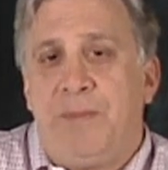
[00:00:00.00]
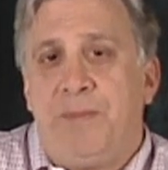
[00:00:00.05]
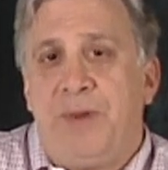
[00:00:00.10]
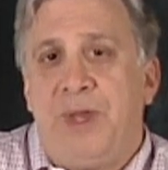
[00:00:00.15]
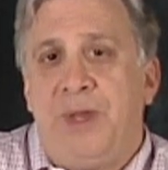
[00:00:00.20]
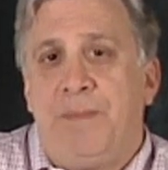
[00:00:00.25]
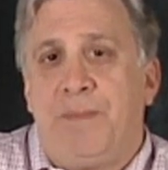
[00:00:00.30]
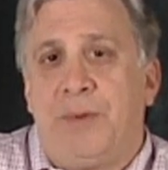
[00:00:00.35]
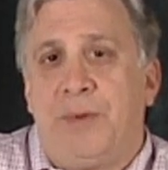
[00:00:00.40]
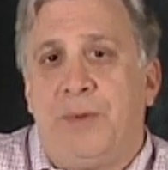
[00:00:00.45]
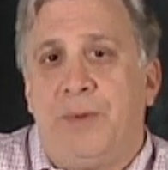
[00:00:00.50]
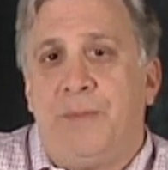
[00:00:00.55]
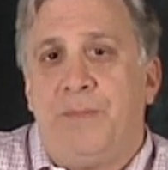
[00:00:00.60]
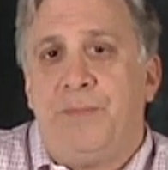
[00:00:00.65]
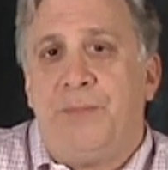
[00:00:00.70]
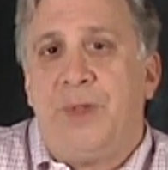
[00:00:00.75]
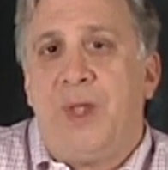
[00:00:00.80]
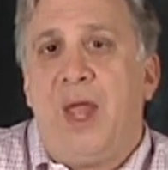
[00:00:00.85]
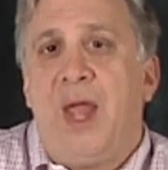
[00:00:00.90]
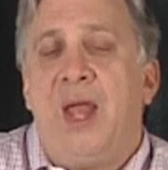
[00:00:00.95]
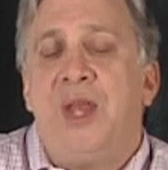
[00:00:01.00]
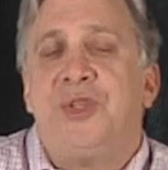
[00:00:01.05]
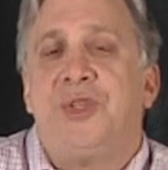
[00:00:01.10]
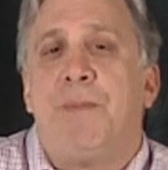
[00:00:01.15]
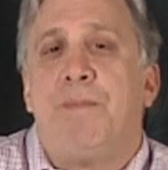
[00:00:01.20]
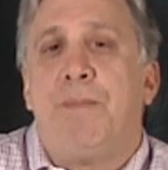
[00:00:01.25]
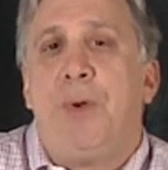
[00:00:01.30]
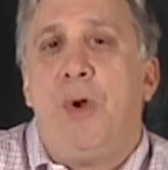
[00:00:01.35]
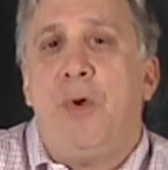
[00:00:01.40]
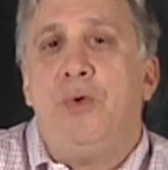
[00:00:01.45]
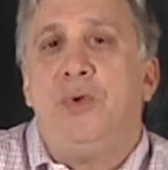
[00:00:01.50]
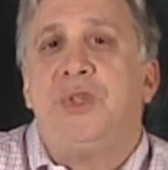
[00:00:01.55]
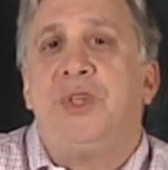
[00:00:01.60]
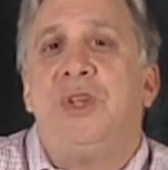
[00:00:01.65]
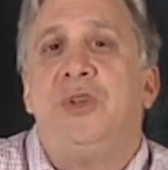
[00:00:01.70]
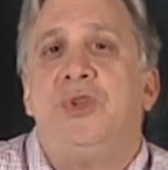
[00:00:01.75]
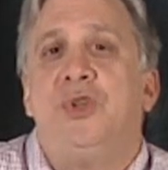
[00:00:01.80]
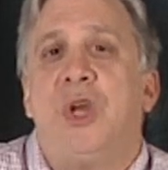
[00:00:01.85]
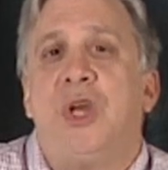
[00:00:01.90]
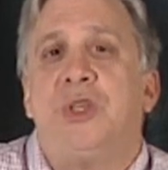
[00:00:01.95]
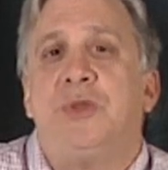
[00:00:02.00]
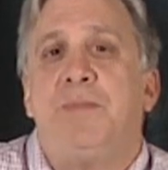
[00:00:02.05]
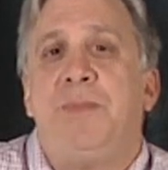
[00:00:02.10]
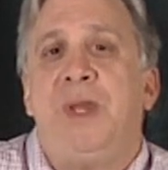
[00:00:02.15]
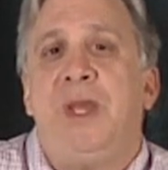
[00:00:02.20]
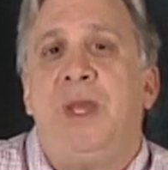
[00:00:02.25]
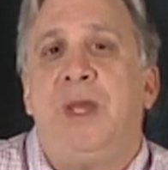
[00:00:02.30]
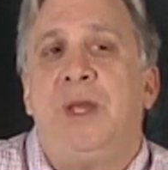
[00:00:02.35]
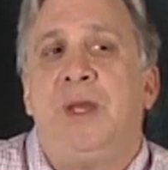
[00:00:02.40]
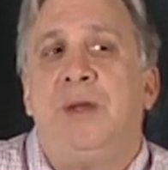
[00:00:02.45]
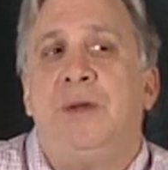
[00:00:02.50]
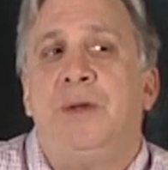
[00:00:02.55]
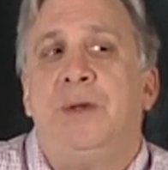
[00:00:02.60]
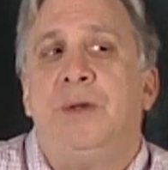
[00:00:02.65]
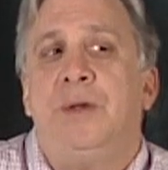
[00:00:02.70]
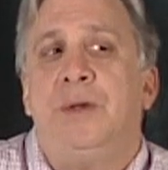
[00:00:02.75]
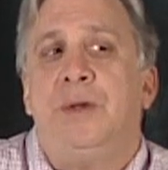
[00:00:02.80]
people as opposed to just being